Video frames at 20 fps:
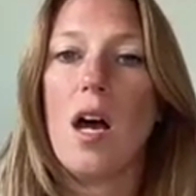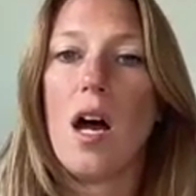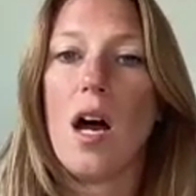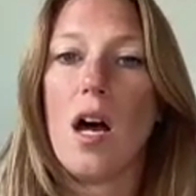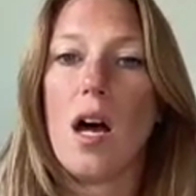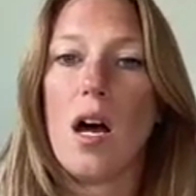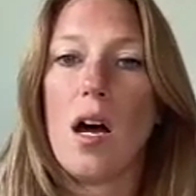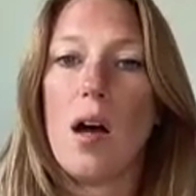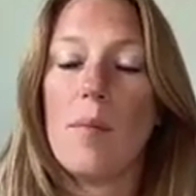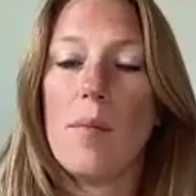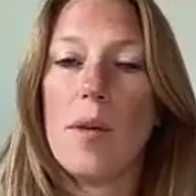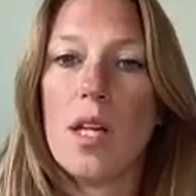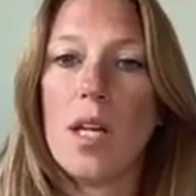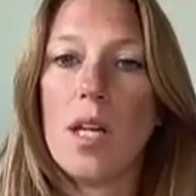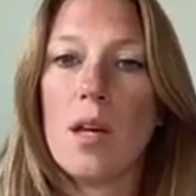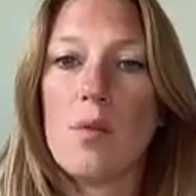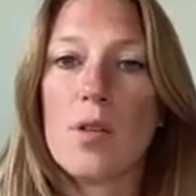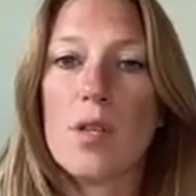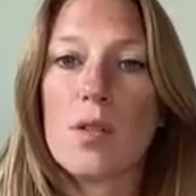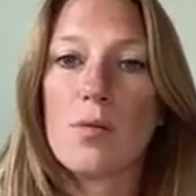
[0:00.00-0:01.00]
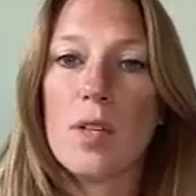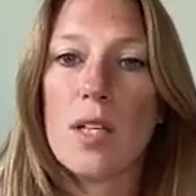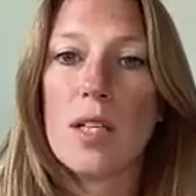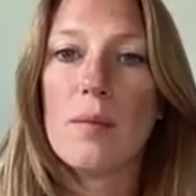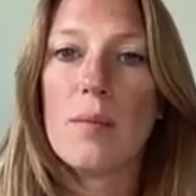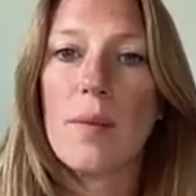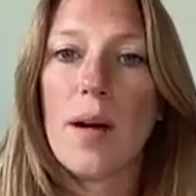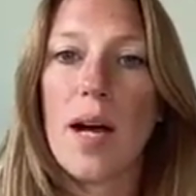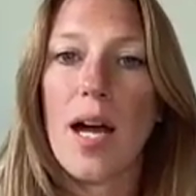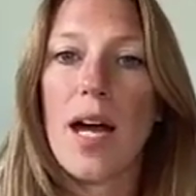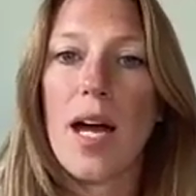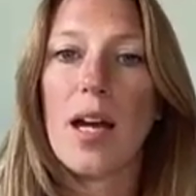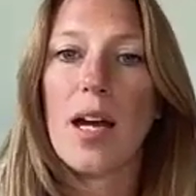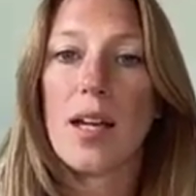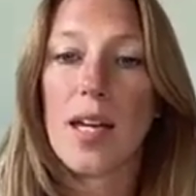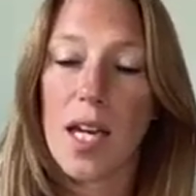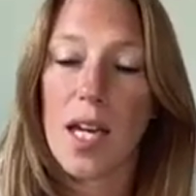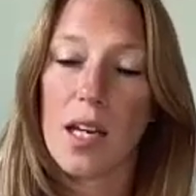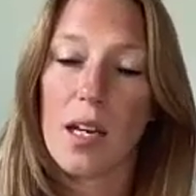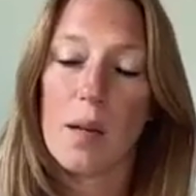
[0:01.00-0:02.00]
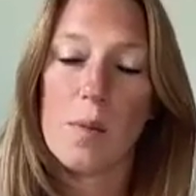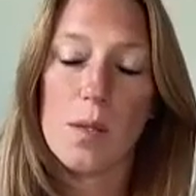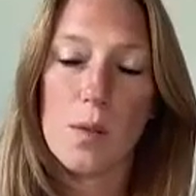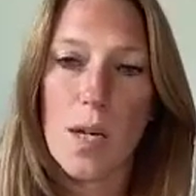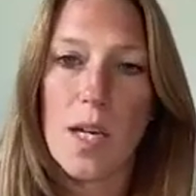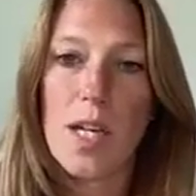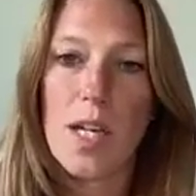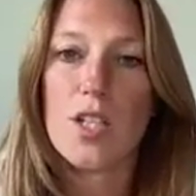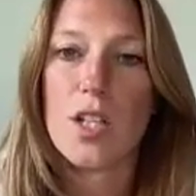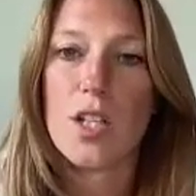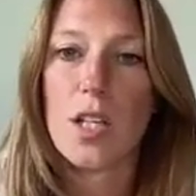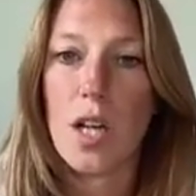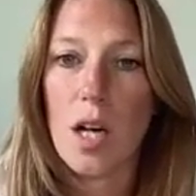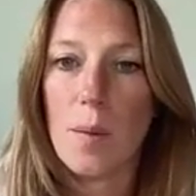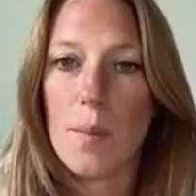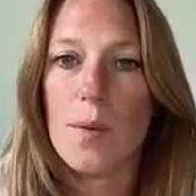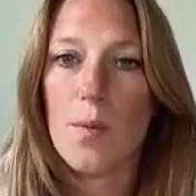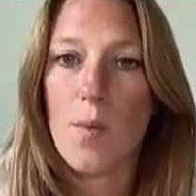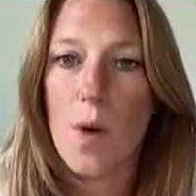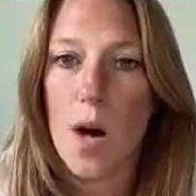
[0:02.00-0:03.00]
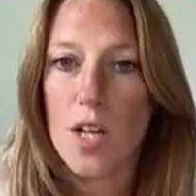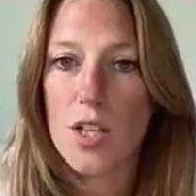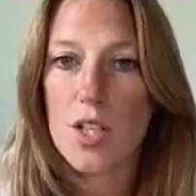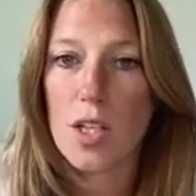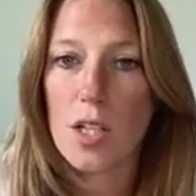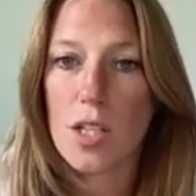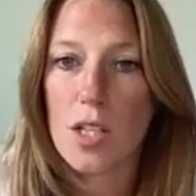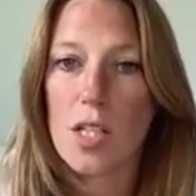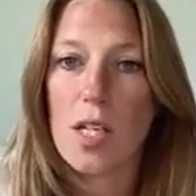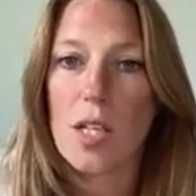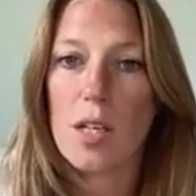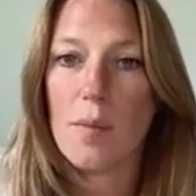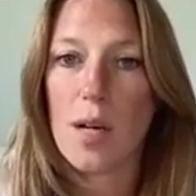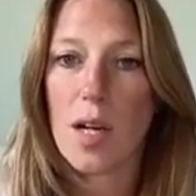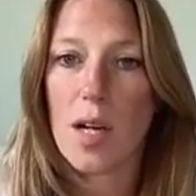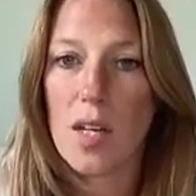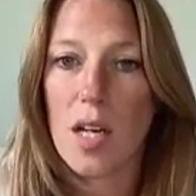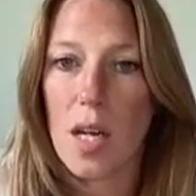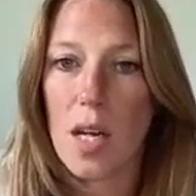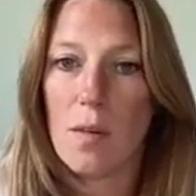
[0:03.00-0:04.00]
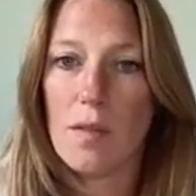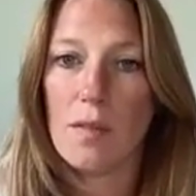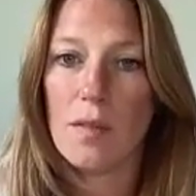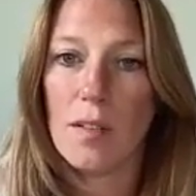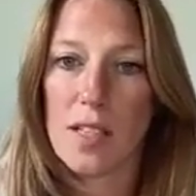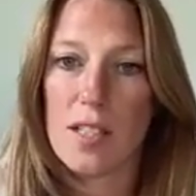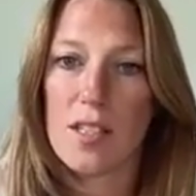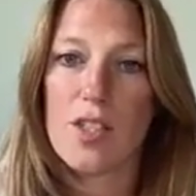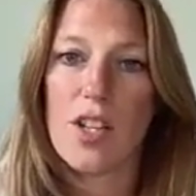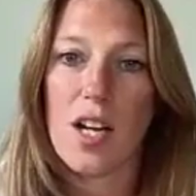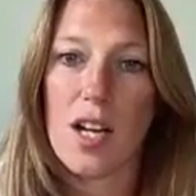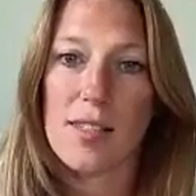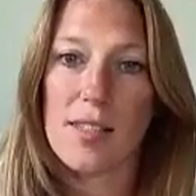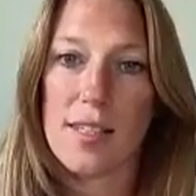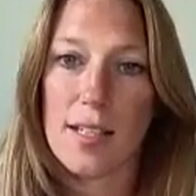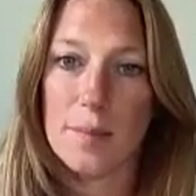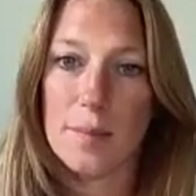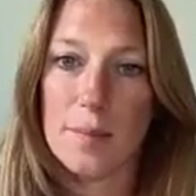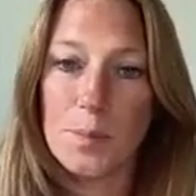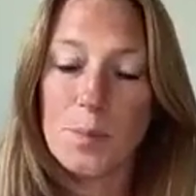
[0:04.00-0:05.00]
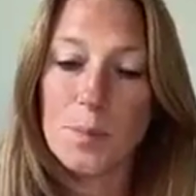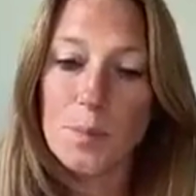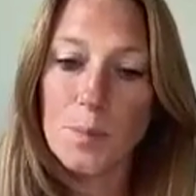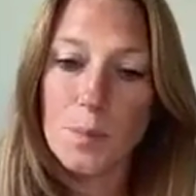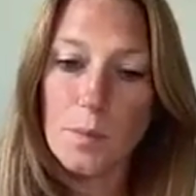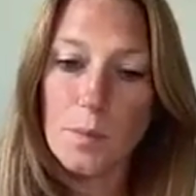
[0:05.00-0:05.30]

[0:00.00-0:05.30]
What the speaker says: And it was written by a KW agent up in Washington by the name of Liz Johnson.